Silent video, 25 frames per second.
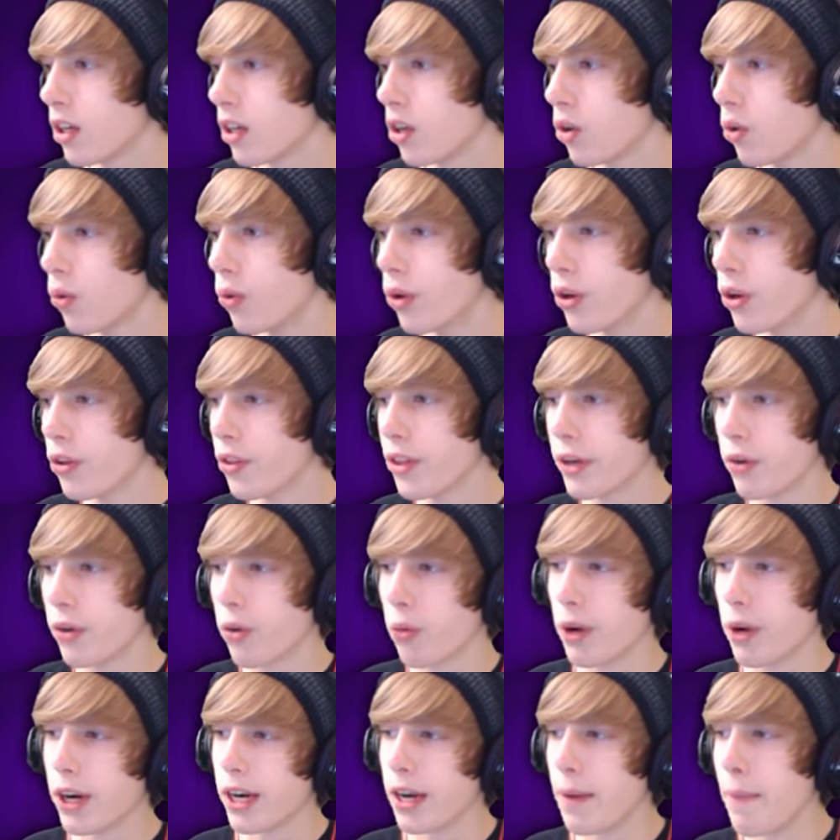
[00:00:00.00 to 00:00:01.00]
Who do you think
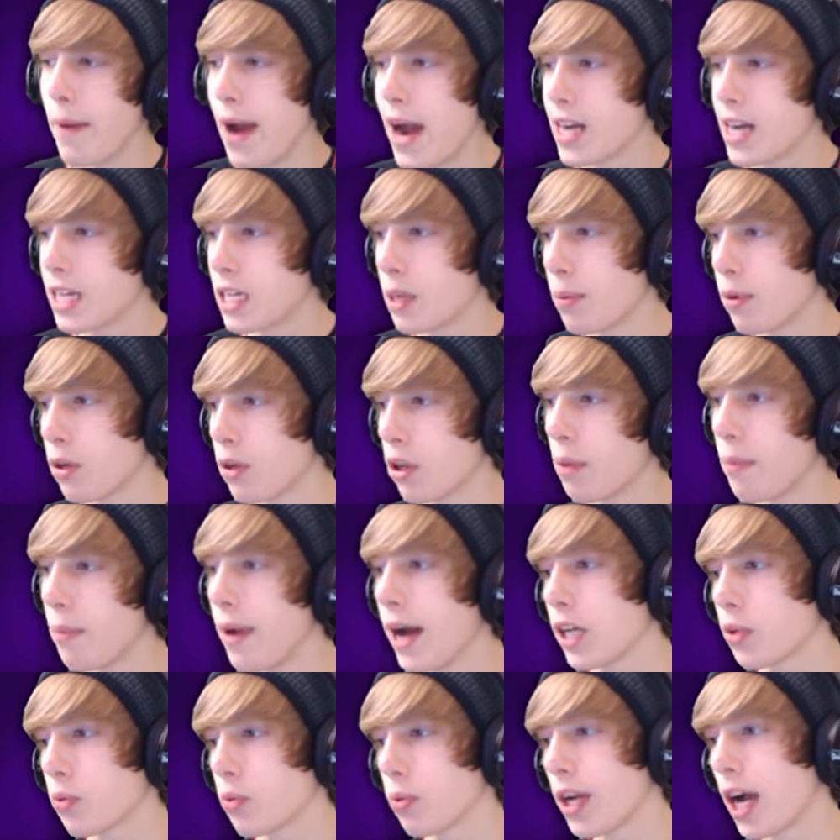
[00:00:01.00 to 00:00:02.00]
would win in a matchup between the
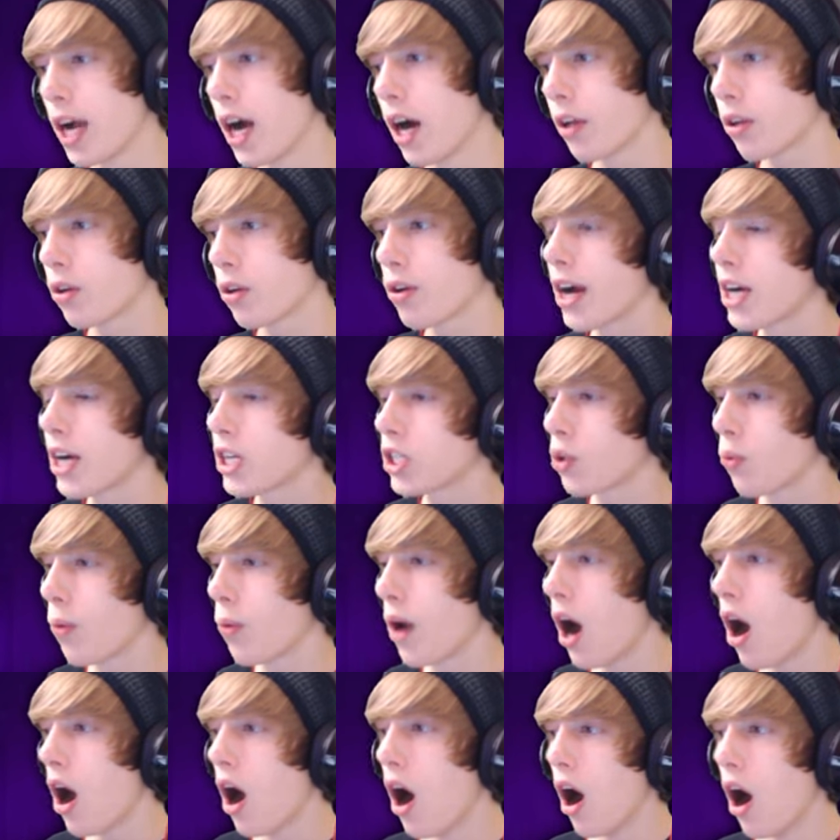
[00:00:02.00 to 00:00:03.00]
Masked Royal and Crasher
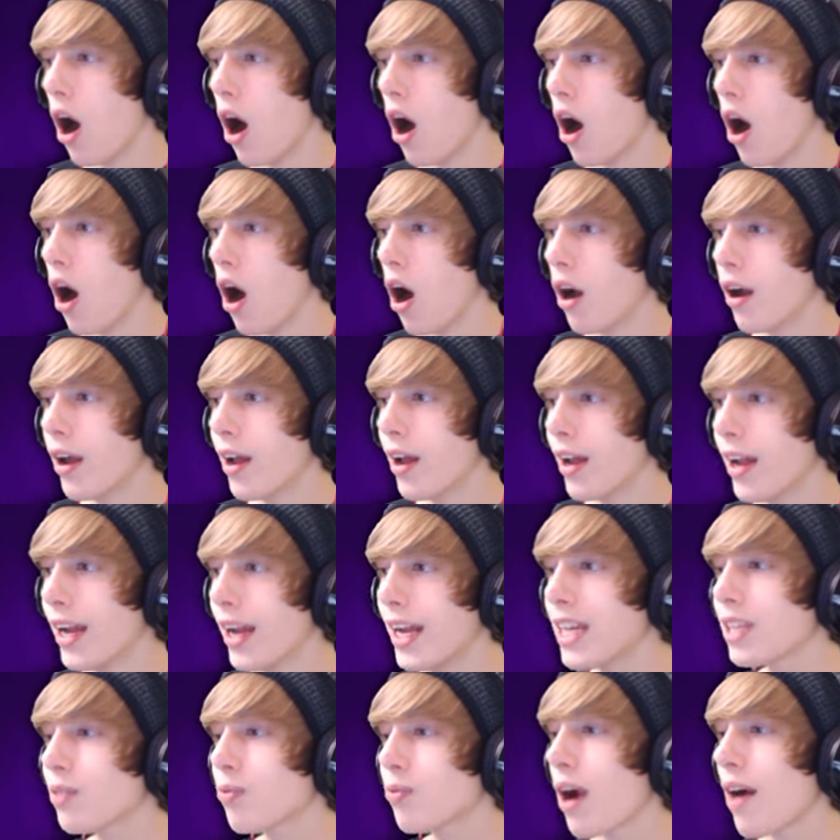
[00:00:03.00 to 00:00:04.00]
Wake?
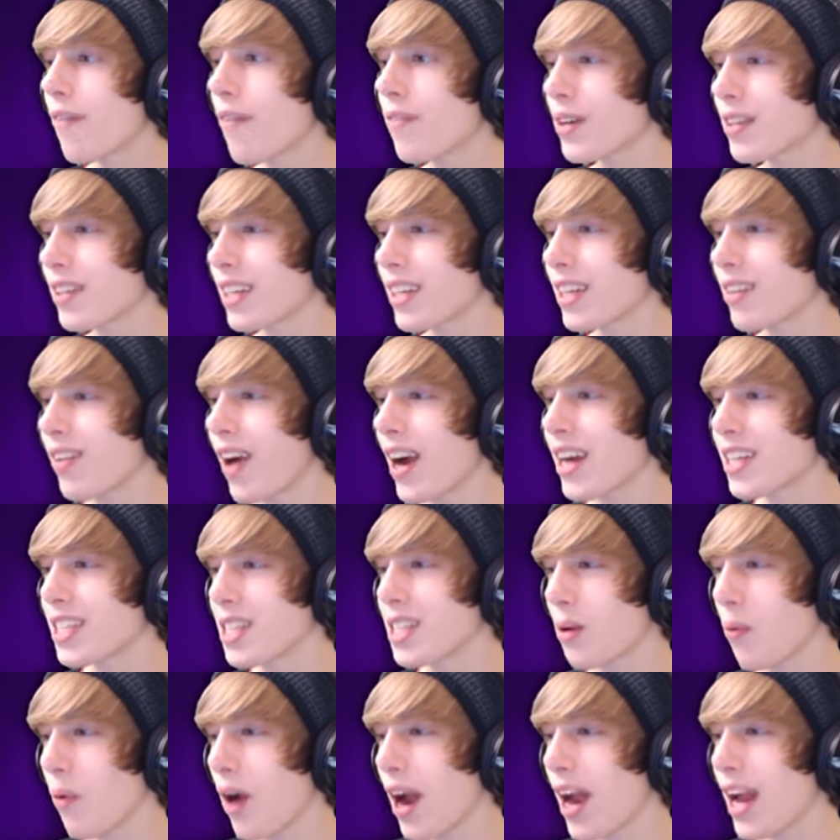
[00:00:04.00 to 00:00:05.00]
He's referencing
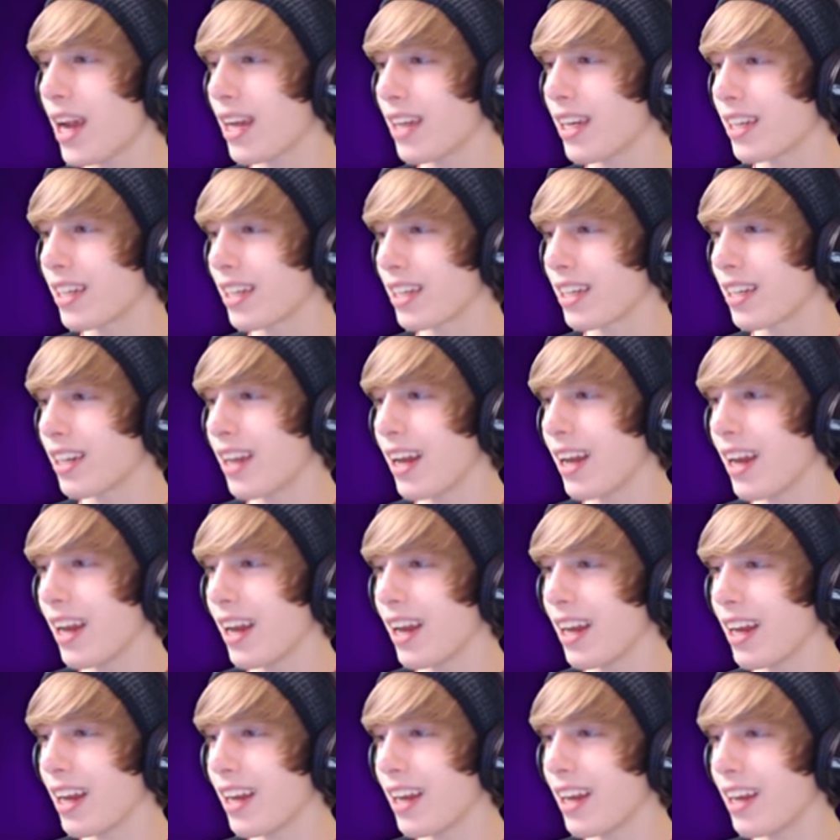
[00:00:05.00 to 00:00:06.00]
Crasher Wake!
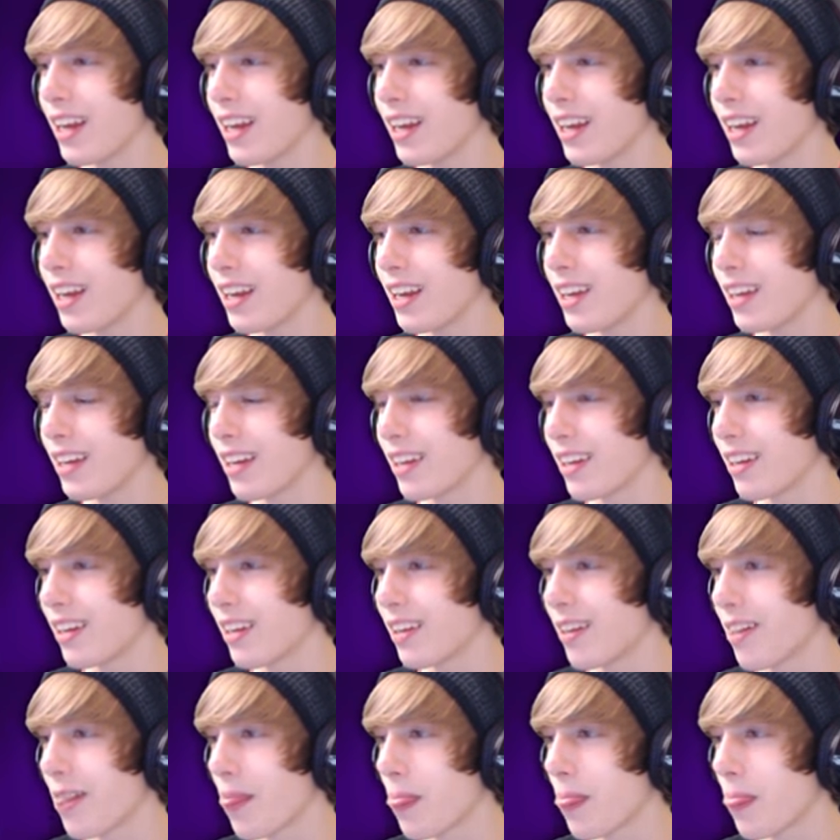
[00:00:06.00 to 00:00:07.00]
Hey!
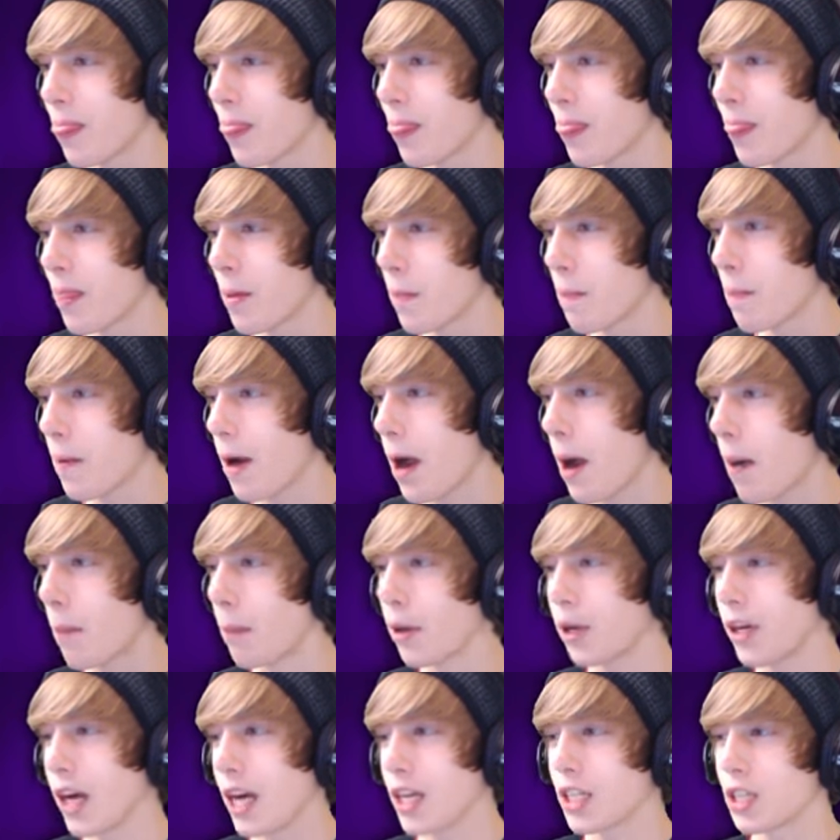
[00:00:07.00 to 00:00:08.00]

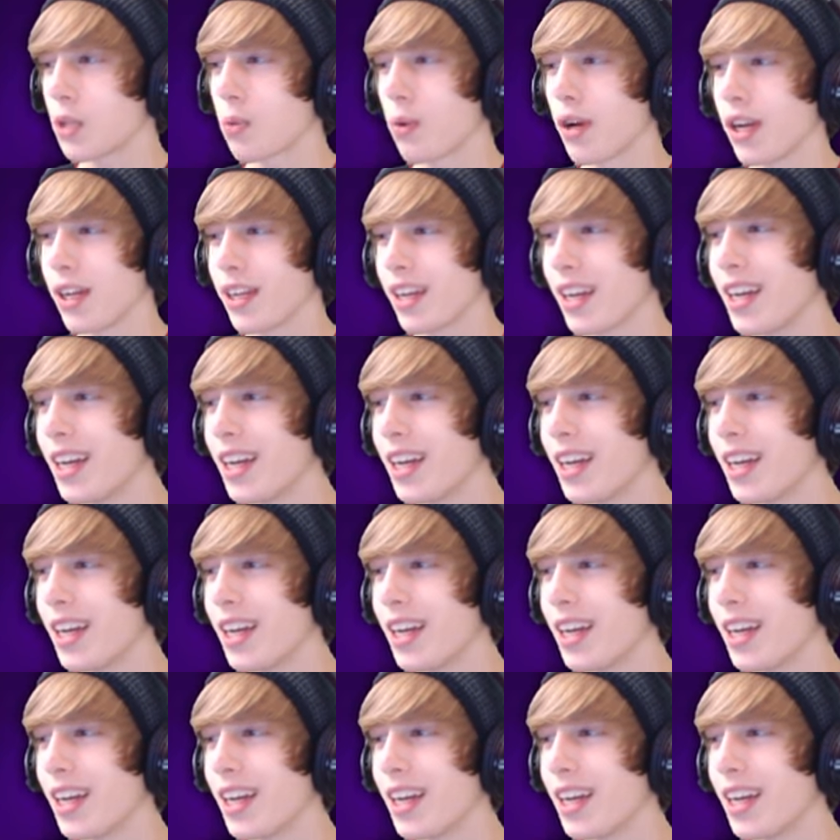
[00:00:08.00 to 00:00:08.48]
Probably Crasher Wake.